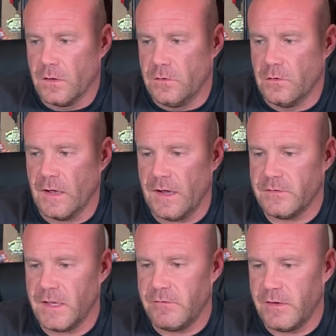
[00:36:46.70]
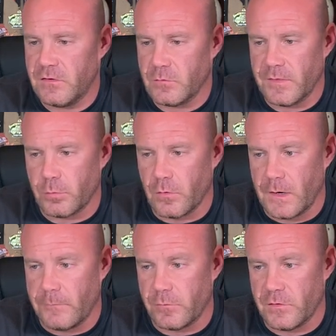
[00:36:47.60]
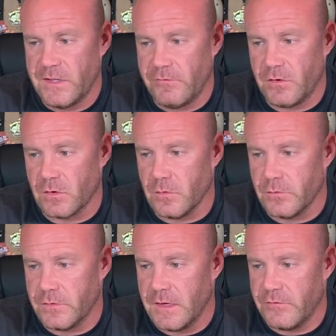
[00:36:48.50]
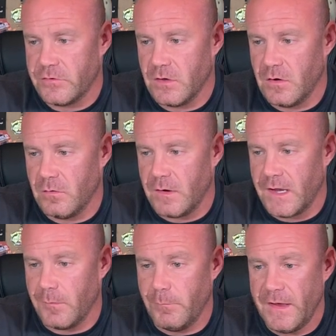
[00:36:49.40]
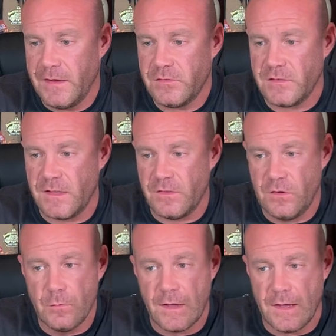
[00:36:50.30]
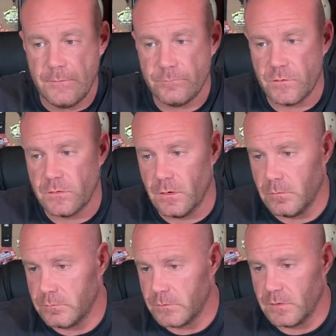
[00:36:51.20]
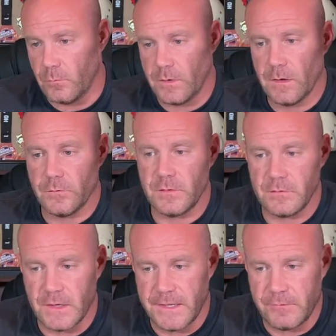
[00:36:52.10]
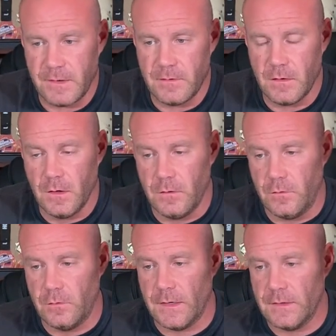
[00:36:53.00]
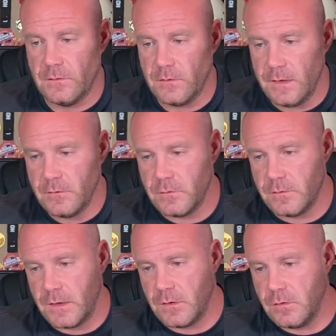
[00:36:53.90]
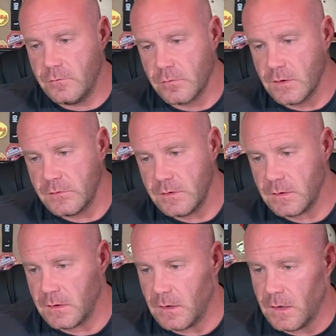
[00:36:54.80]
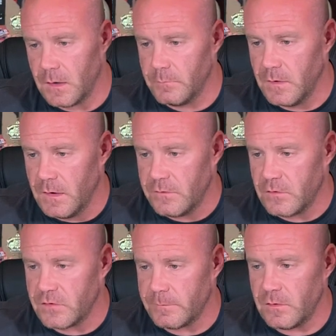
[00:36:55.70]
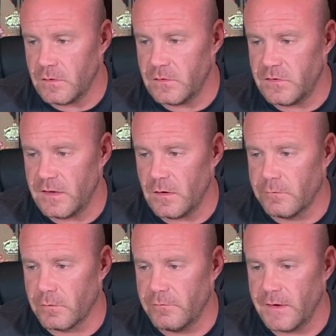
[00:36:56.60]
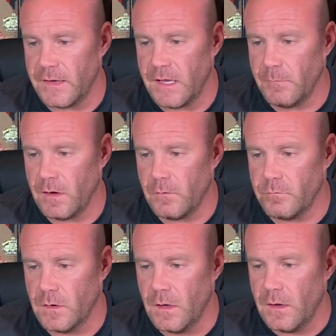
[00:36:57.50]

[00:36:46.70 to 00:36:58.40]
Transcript: Do you guys have a strength program for 7-year-olds? If so, I am based in the UK, so someone else that's not even in the United States. Thank you for listening. Is there something you could send over via email?